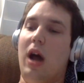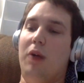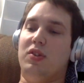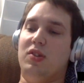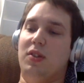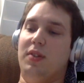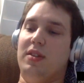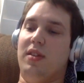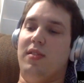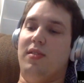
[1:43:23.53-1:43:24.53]
I would still
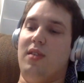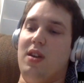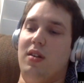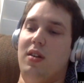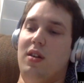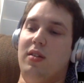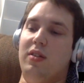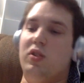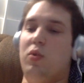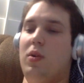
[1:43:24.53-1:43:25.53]
like to think
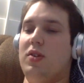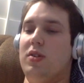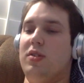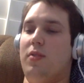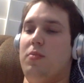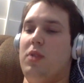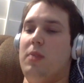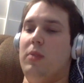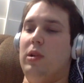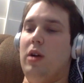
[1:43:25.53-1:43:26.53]
that twins are different
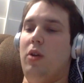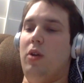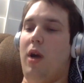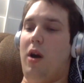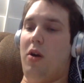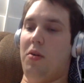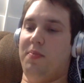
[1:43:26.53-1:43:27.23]
people. LOL.